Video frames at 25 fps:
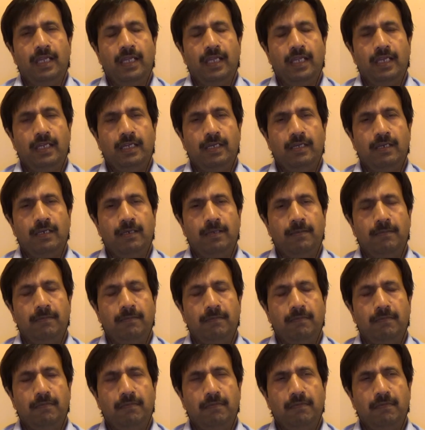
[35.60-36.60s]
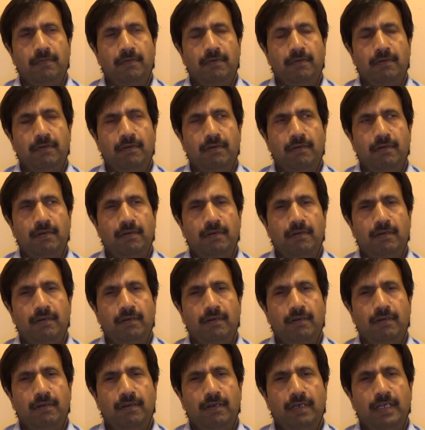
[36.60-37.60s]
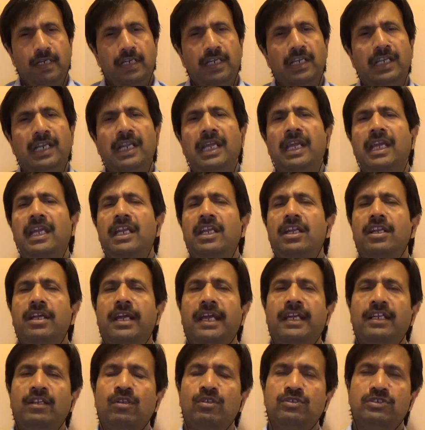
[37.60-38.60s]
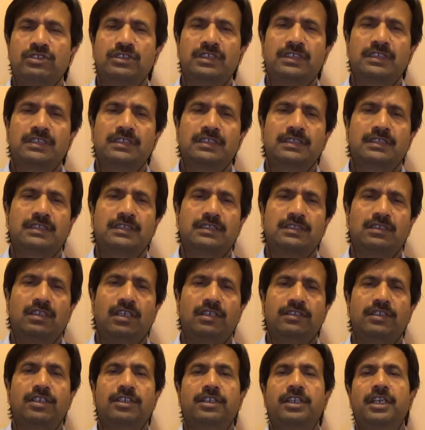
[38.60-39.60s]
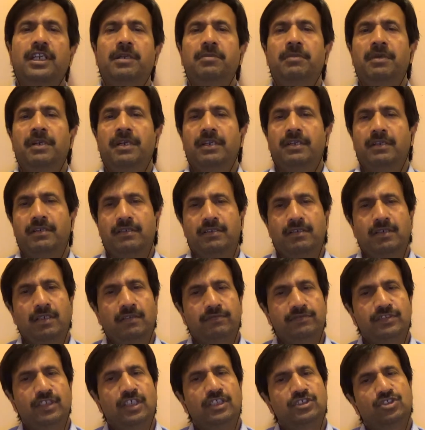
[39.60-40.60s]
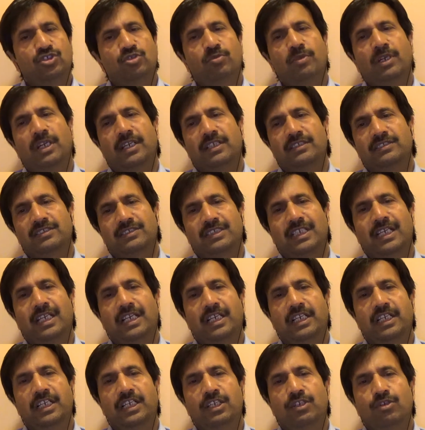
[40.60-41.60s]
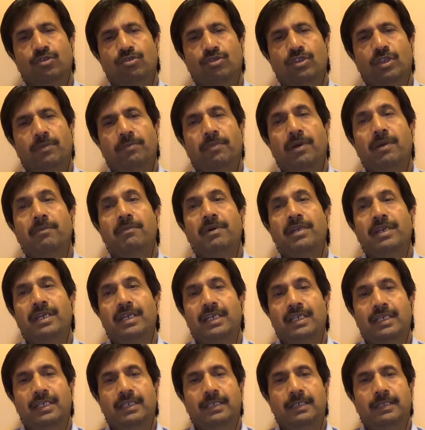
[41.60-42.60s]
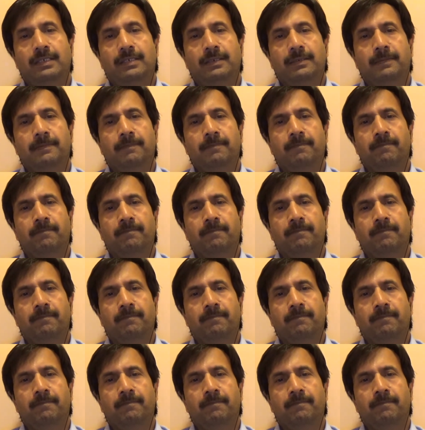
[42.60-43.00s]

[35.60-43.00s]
know? And uh, delay in diagnosis or the treatment of the osteomyelitis can lead to the permanent uh,